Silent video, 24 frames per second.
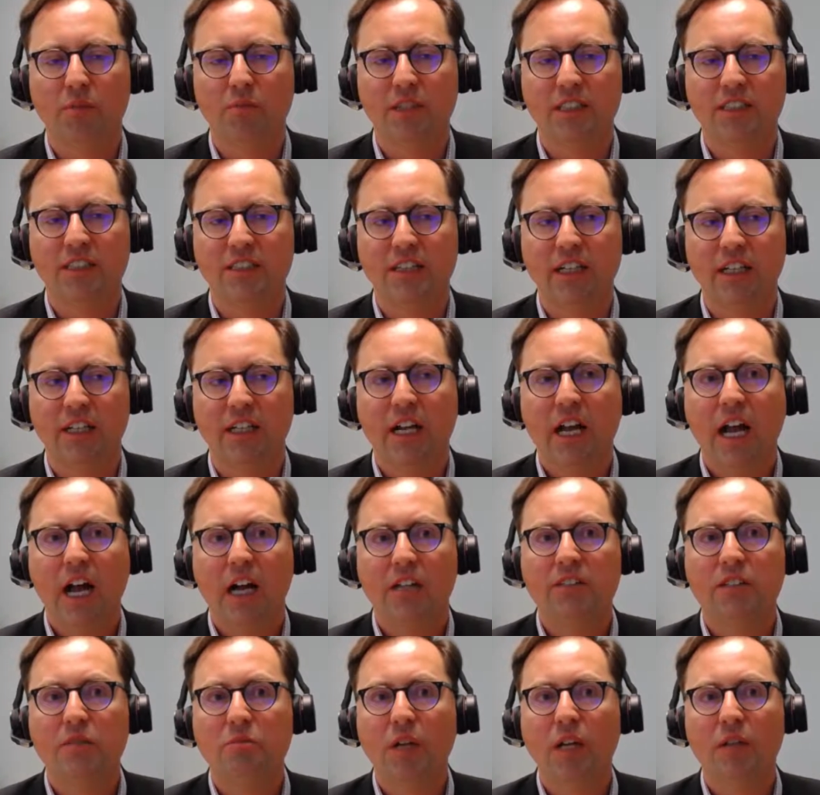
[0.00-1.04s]
But
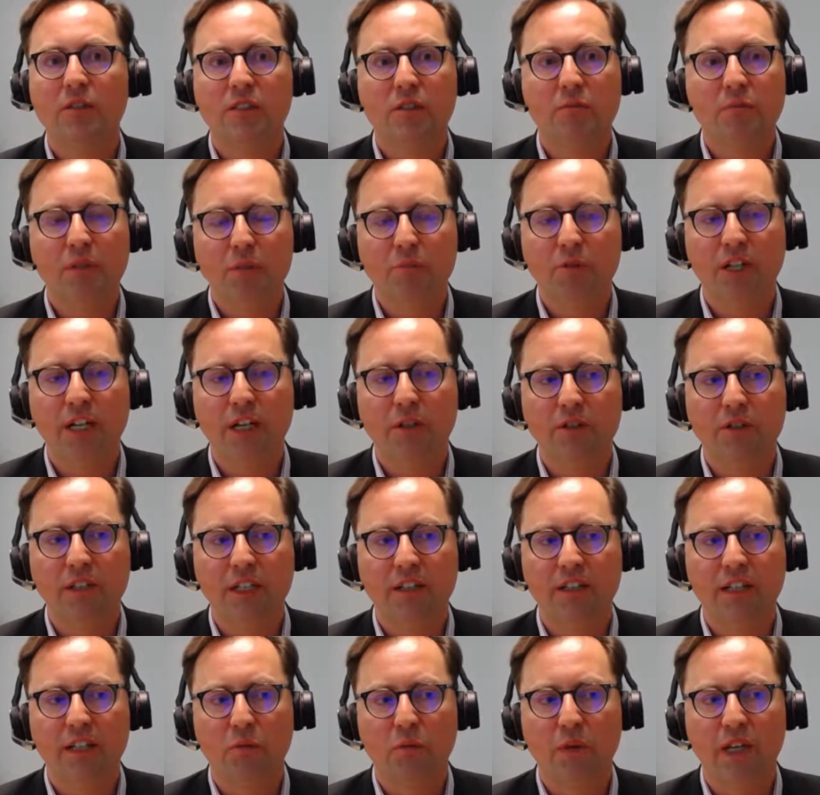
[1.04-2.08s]
I'll simply put out there
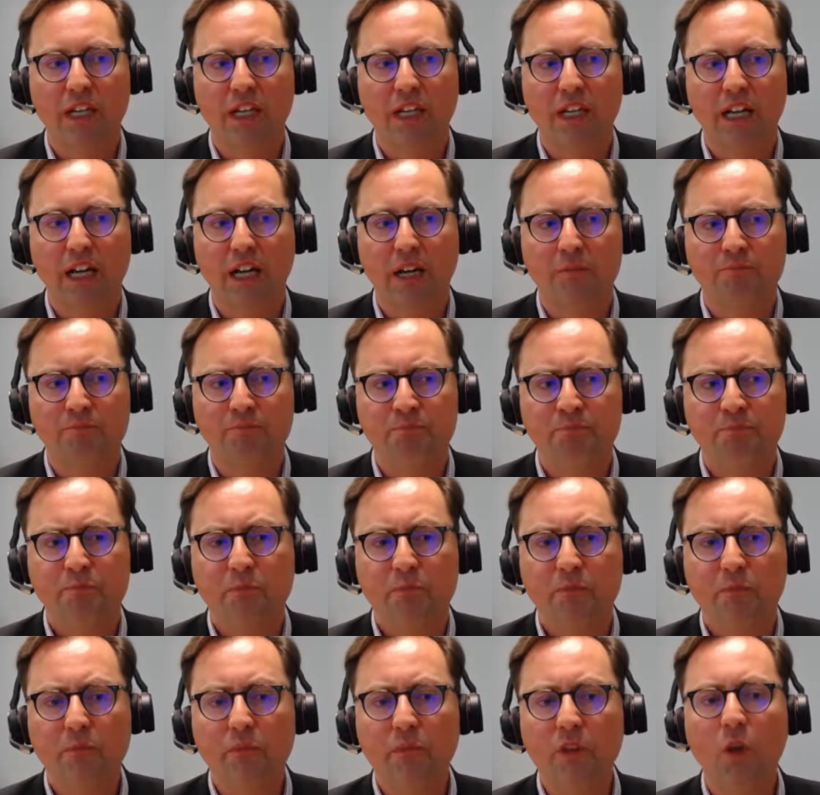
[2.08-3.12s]
that
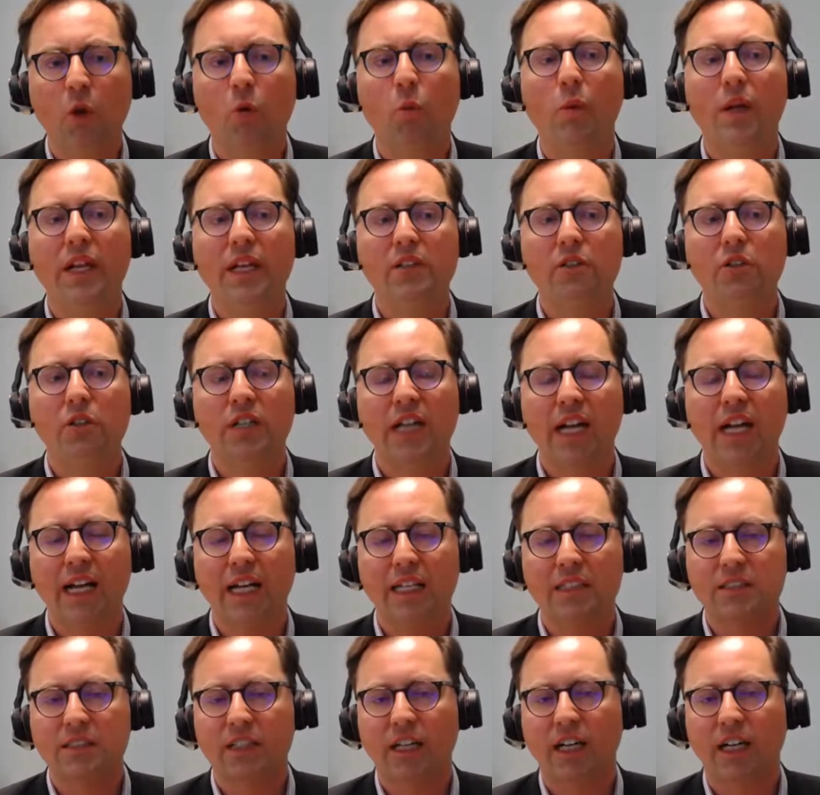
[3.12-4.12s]
we look at,